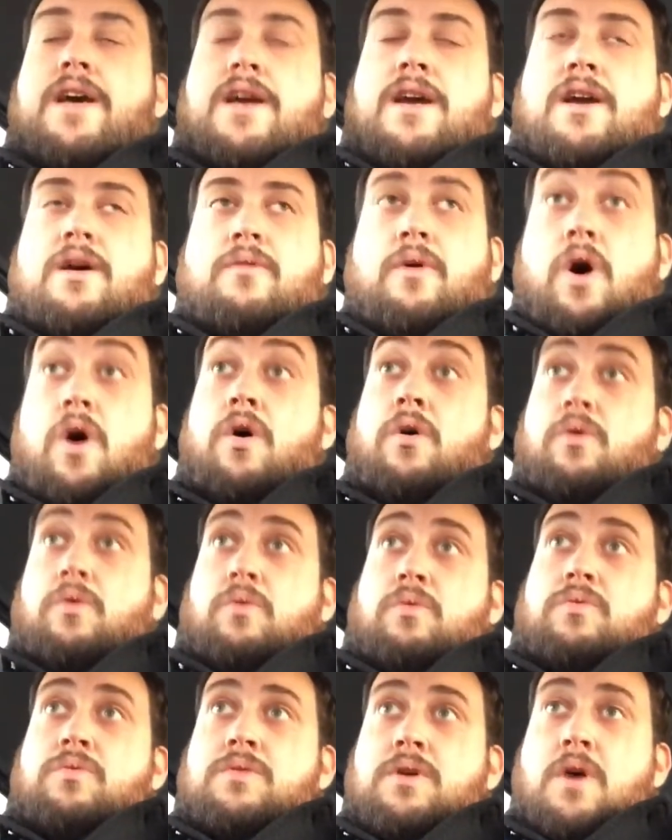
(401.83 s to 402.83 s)
go,
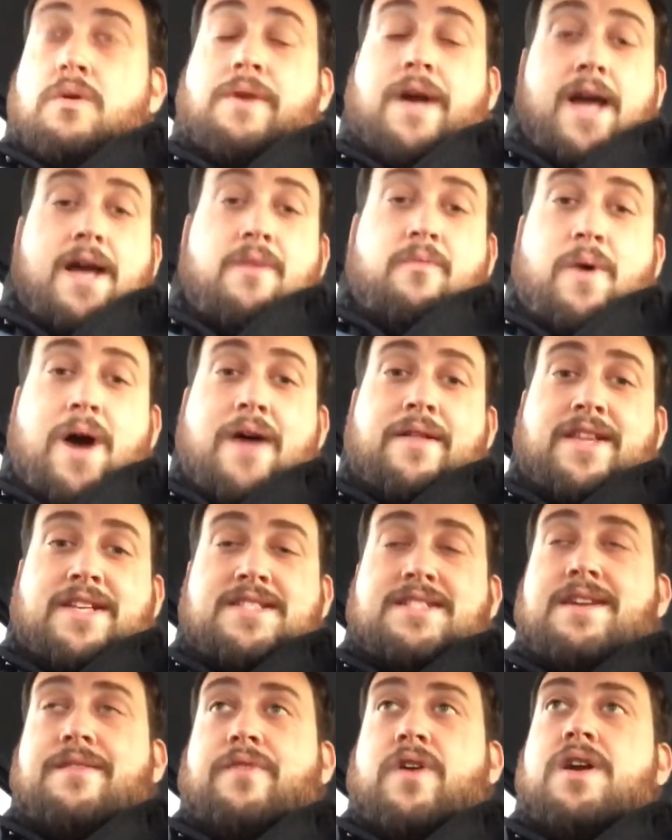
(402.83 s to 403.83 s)
oh, okay, wow,
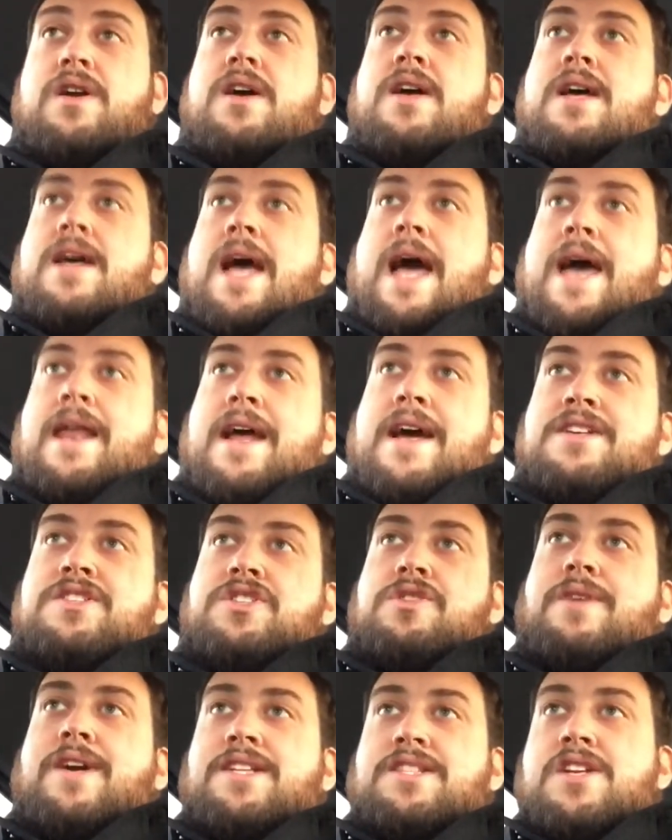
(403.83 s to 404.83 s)
that's different. And
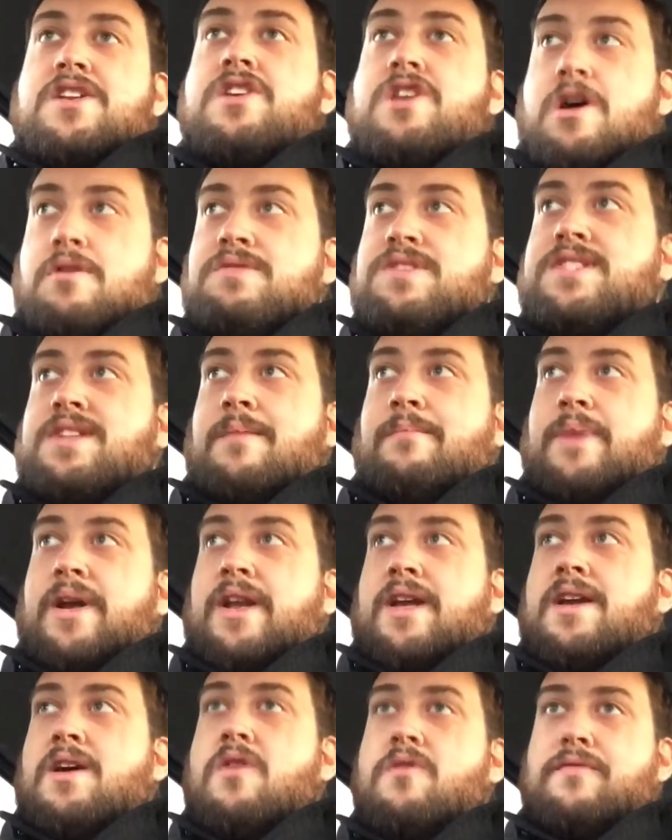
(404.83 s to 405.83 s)
as you get to know
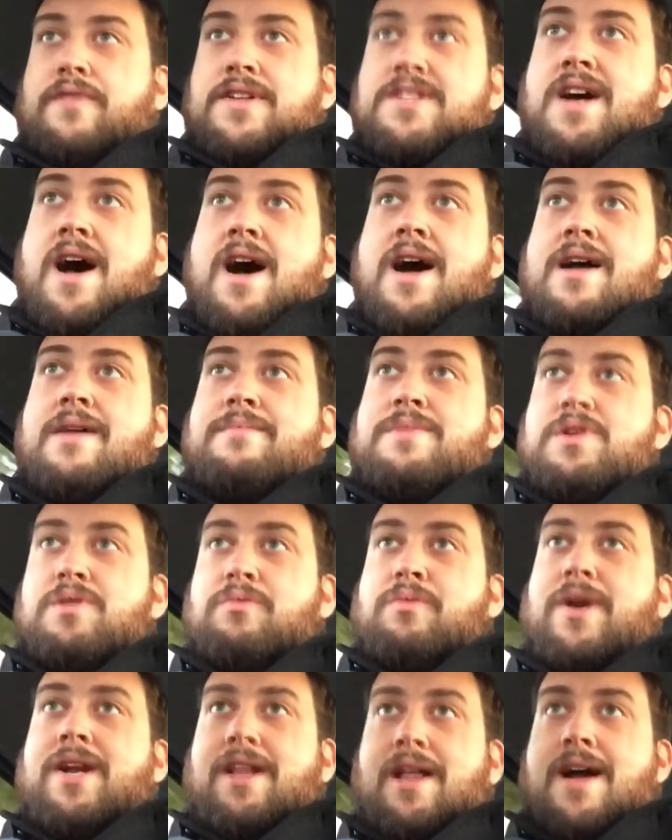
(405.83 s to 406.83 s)
somebody over time, you
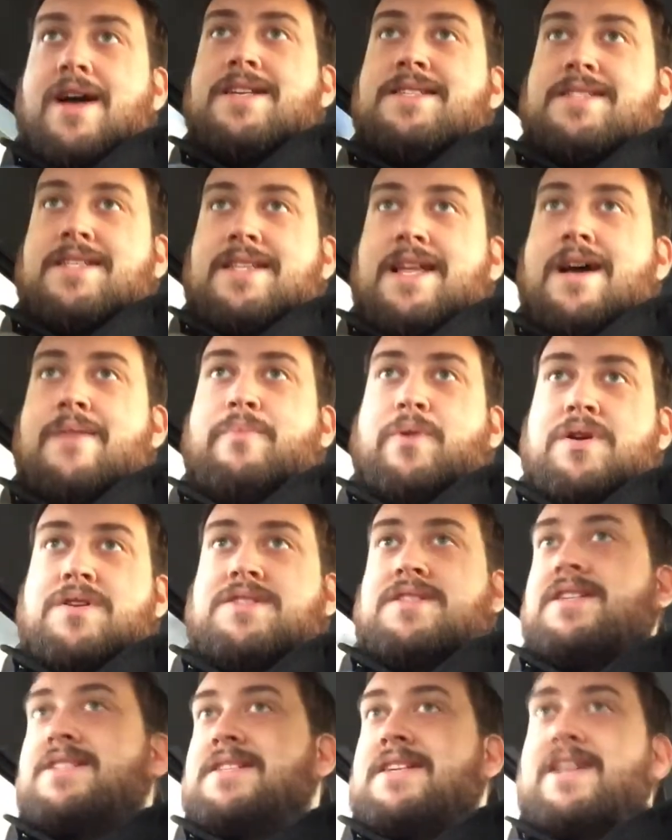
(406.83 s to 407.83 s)
realize that that
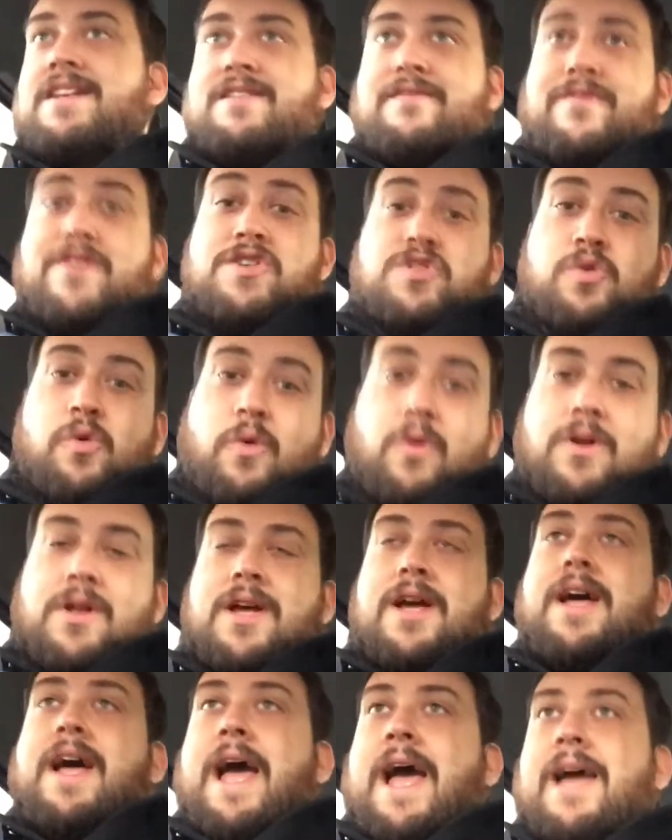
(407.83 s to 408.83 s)
person is an individual.
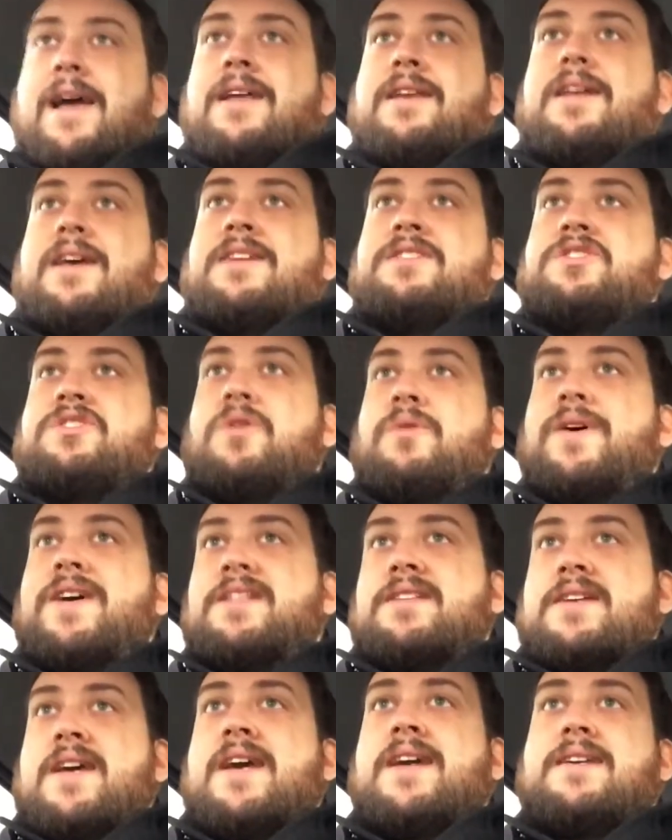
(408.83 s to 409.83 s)
And so
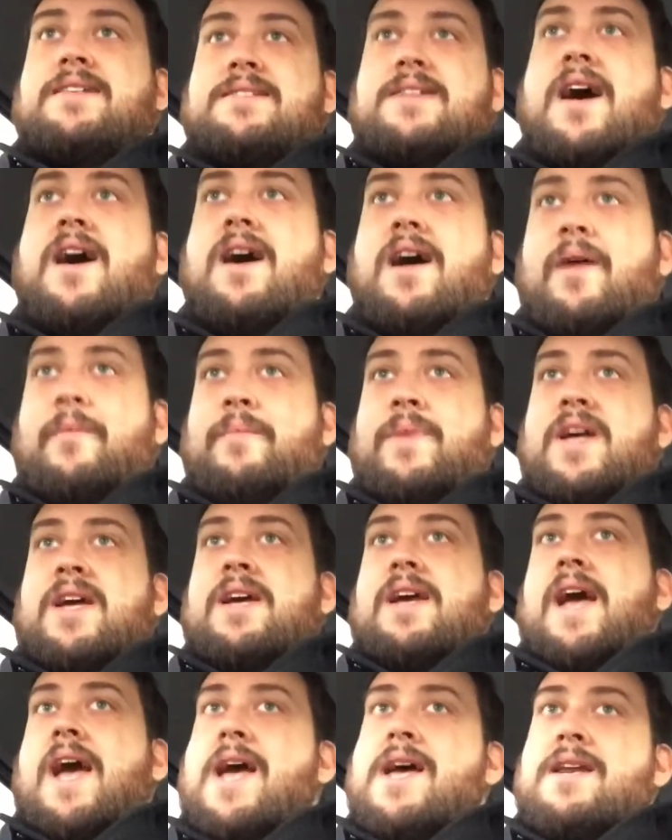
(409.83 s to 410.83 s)
it takes time.
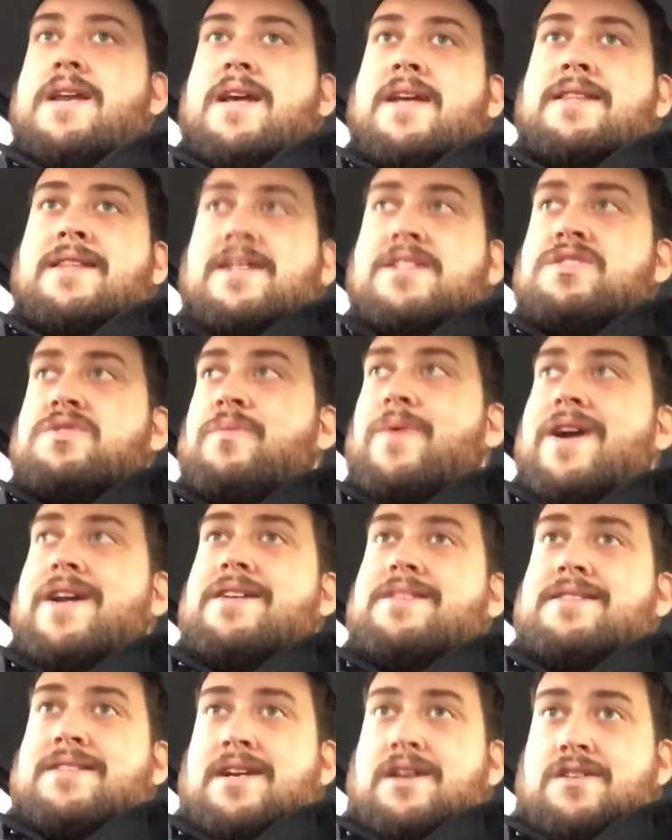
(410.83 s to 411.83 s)
And that's the way it
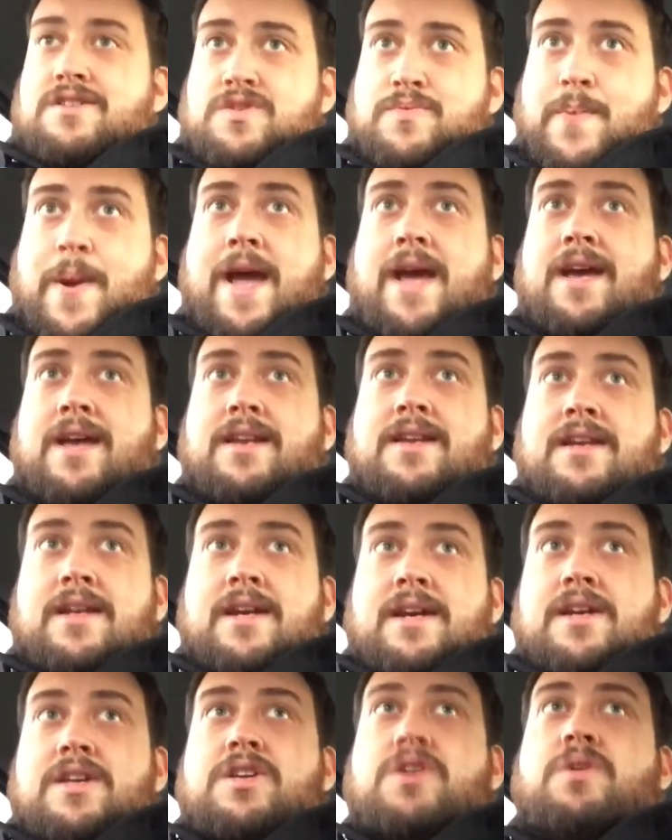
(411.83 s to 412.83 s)
is here in Japan.
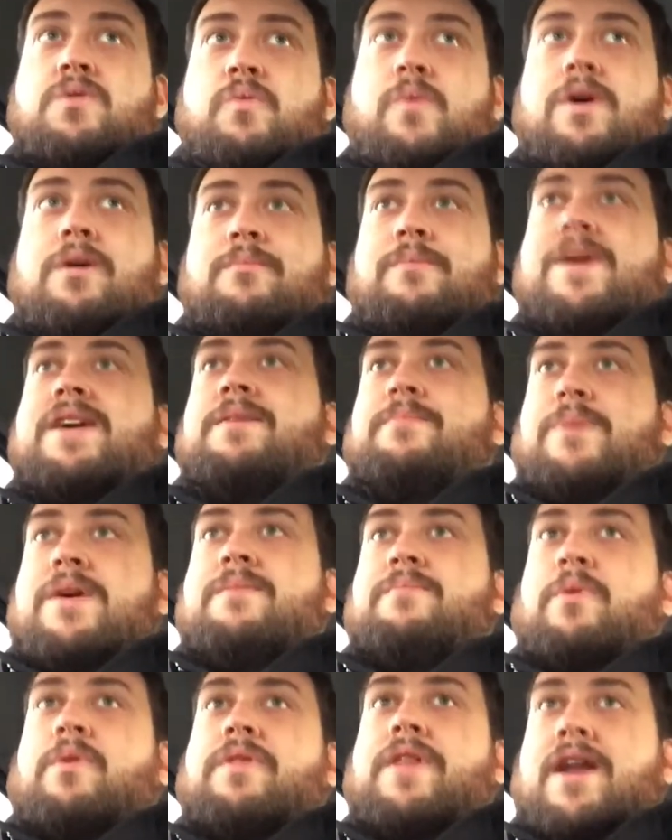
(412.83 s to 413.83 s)
You will meet
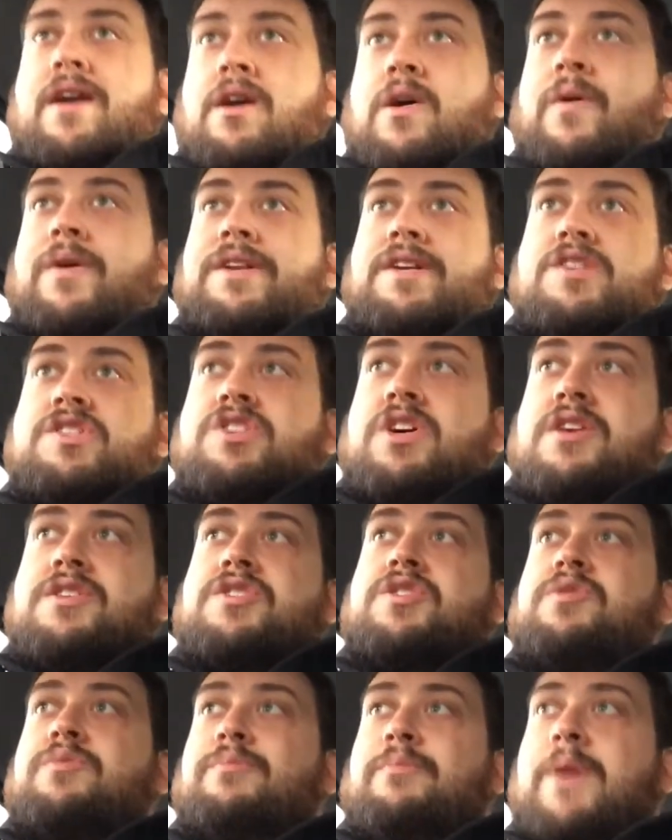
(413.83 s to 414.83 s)
people that are going to judge
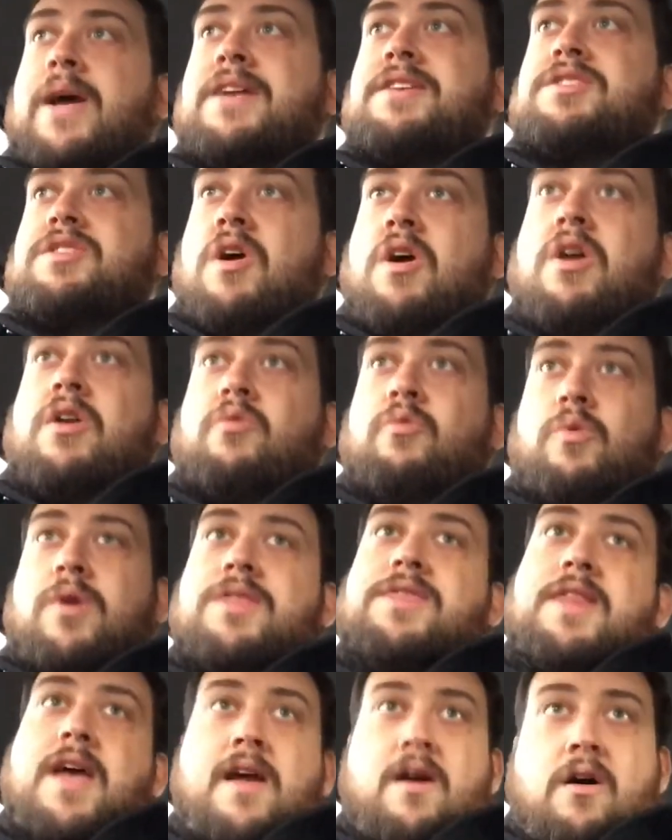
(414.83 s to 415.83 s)
you based on
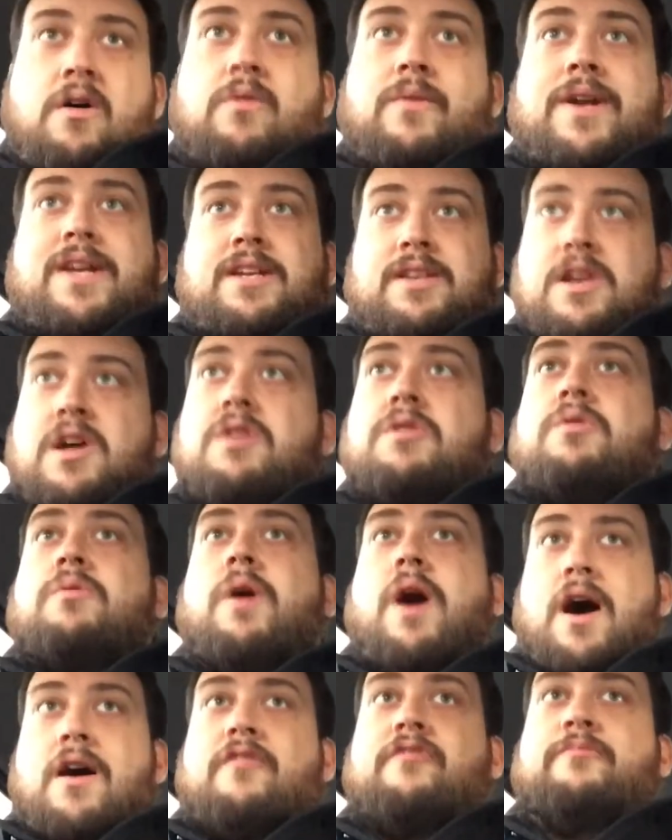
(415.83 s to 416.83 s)
what they already
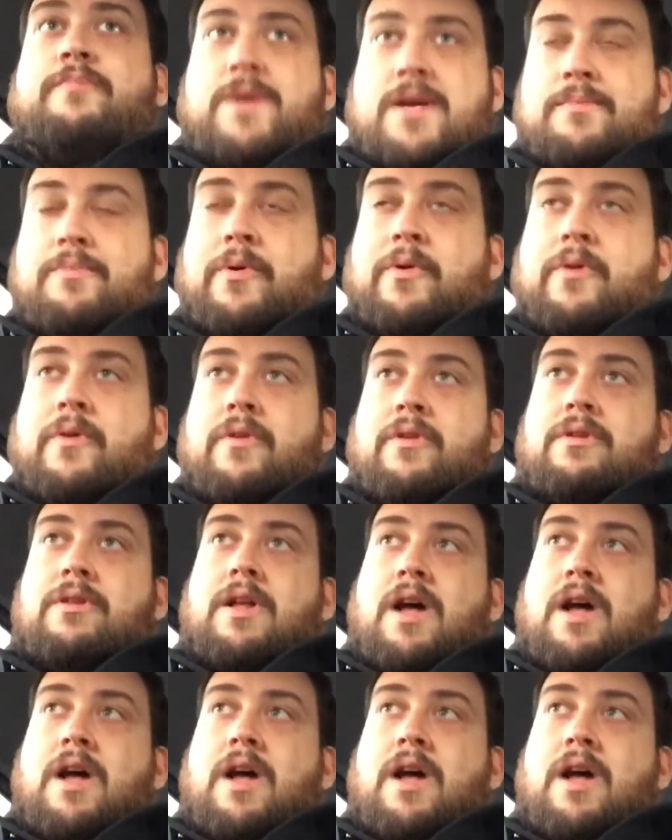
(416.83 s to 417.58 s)
know of people